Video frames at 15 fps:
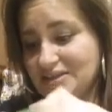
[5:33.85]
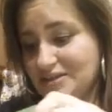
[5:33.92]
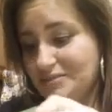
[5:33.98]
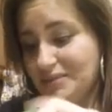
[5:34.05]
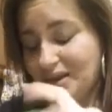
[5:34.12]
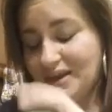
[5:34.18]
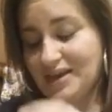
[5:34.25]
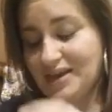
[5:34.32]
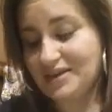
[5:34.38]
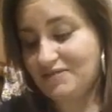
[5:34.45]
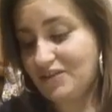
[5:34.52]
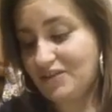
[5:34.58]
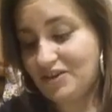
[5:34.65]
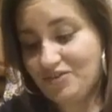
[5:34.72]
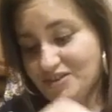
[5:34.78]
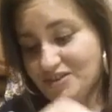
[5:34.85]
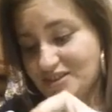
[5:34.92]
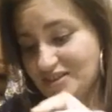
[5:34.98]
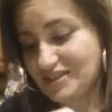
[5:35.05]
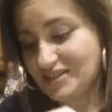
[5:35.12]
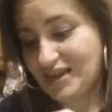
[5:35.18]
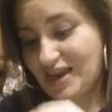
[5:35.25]
To me, it feels
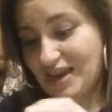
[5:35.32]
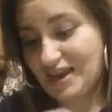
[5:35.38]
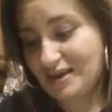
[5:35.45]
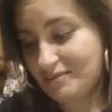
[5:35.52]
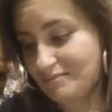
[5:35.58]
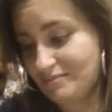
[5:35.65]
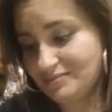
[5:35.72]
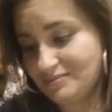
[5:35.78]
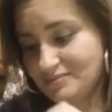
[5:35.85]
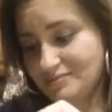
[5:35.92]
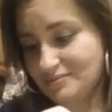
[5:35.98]
the same.